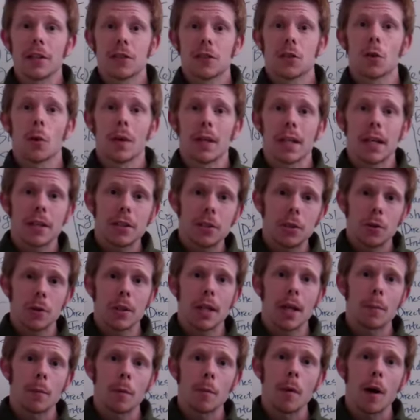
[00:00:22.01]
So in Next Door
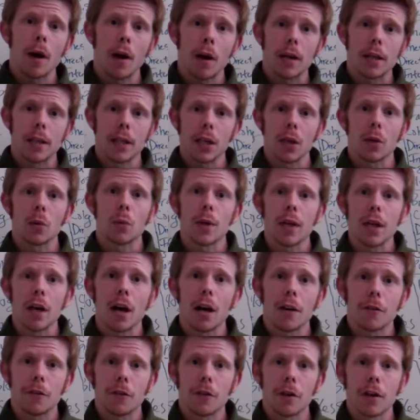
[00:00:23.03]
Neighbor Marketing, we
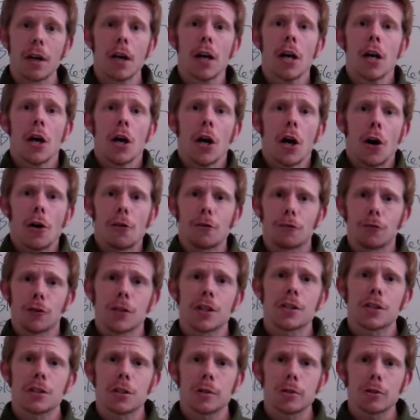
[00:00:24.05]
offer a
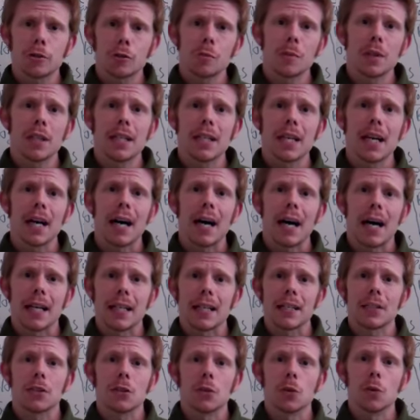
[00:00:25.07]
free social media
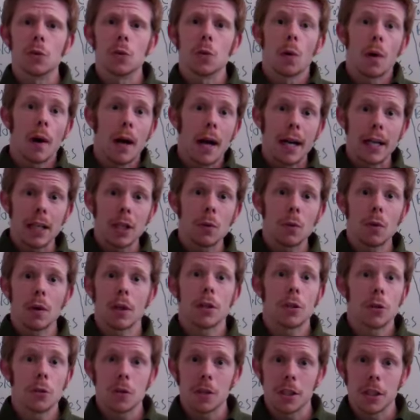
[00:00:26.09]
audit to anyone
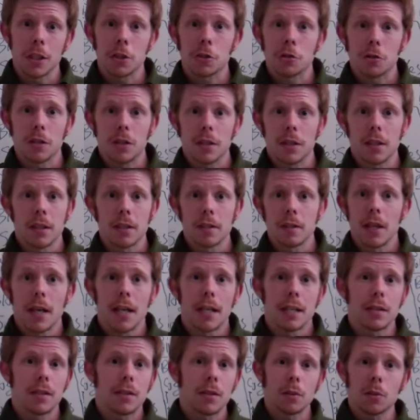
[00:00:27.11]
who's interested
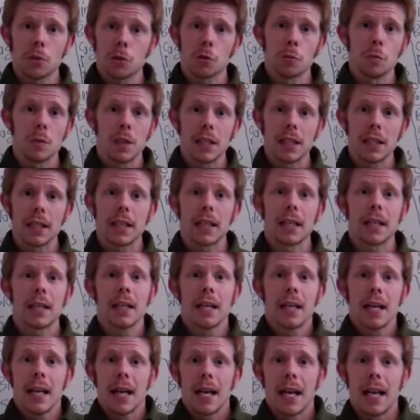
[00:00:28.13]
in social media
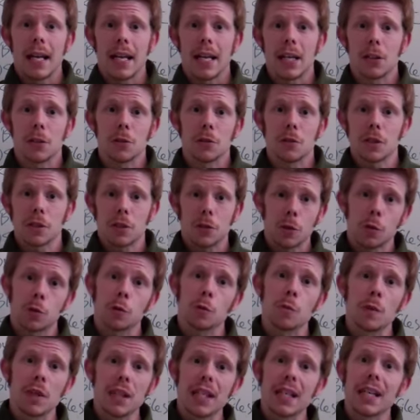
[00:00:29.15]
and using
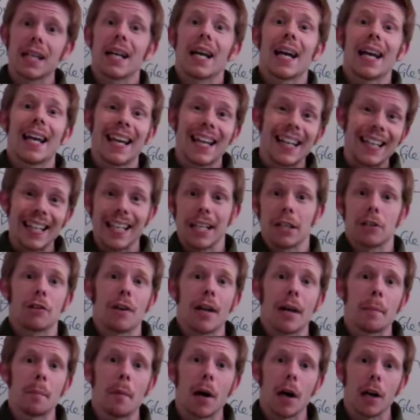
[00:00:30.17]
social media and
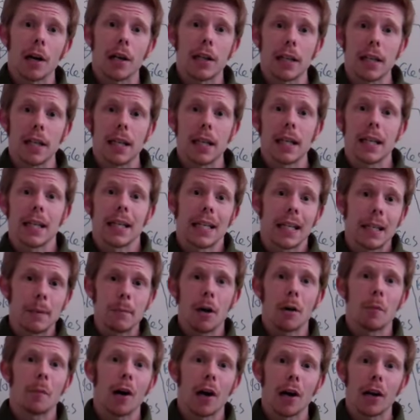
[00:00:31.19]
internet marketing and
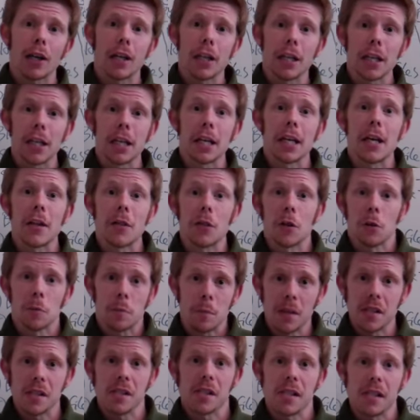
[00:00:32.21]
email marketing in their
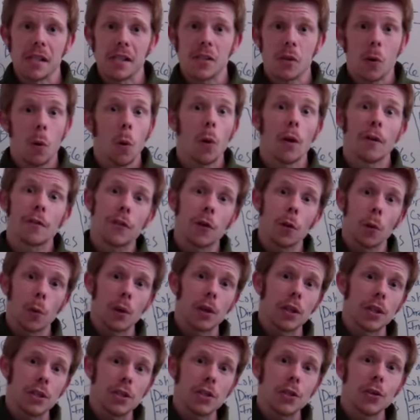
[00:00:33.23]
business, or if they
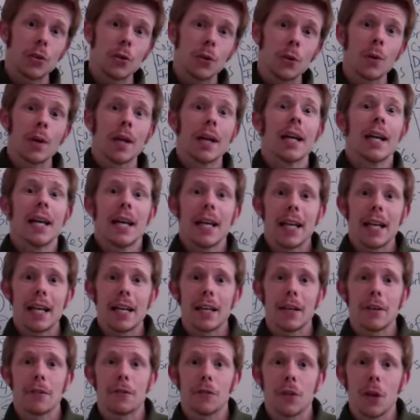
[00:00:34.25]
already do,
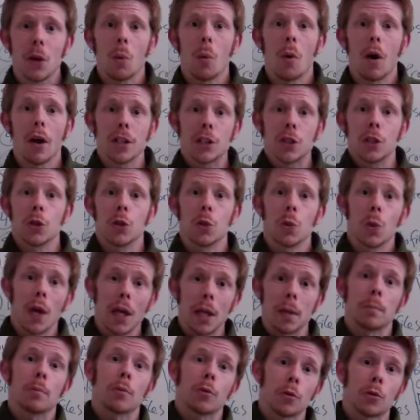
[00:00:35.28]
if they want to
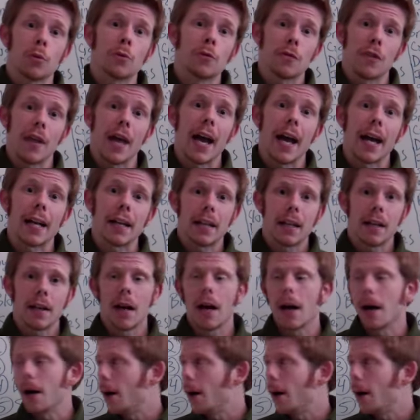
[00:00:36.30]
improve that.